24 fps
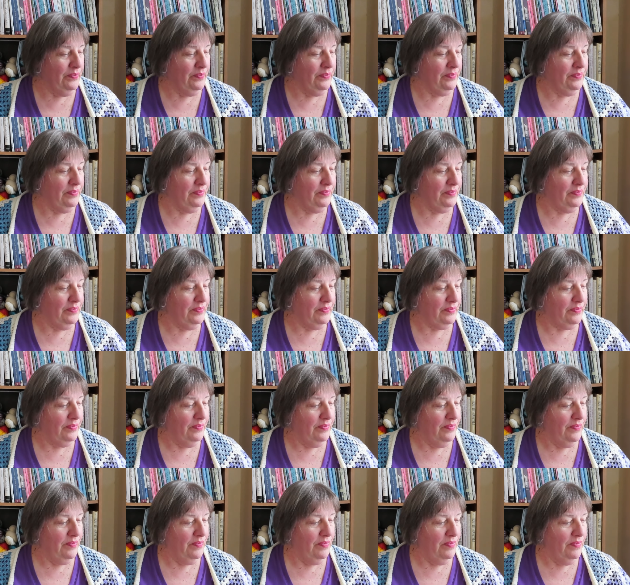
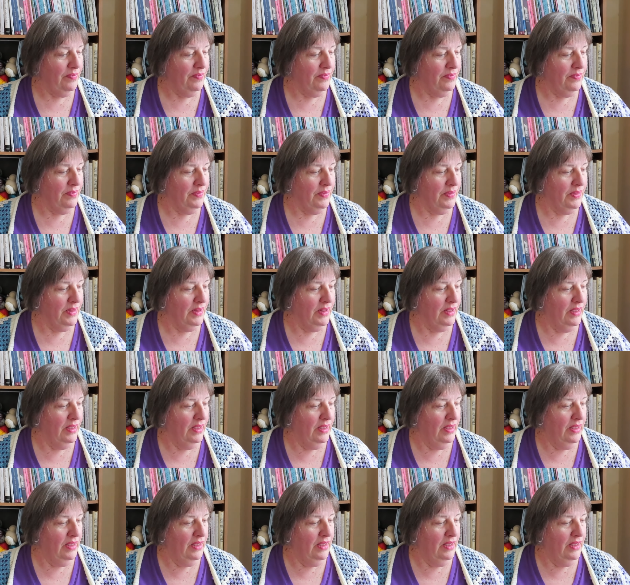Nothing is said.